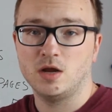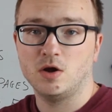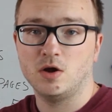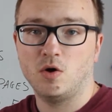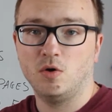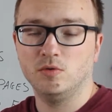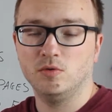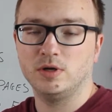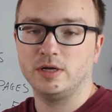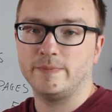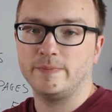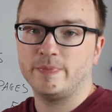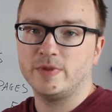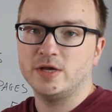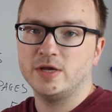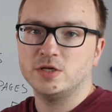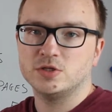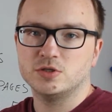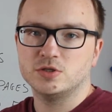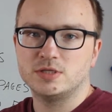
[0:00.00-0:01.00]
only.
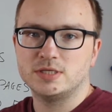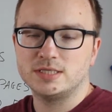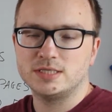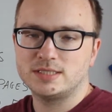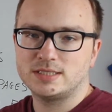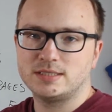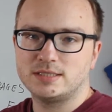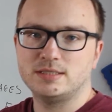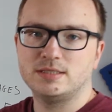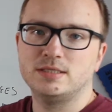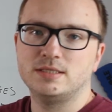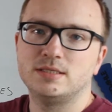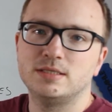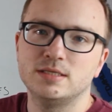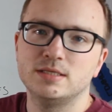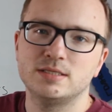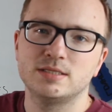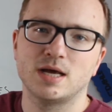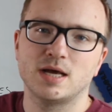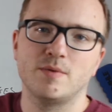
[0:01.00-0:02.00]
So
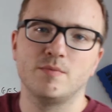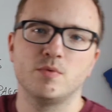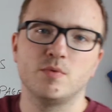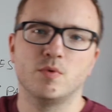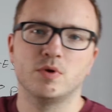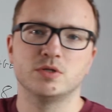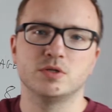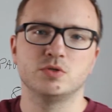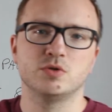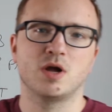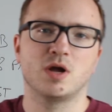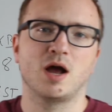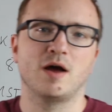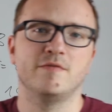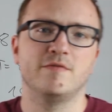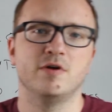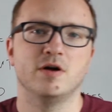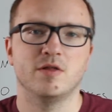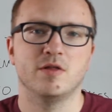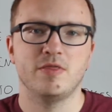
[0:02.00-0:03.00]
this time we want to
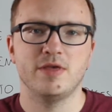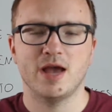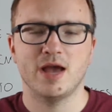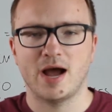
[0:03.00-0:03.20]
cover the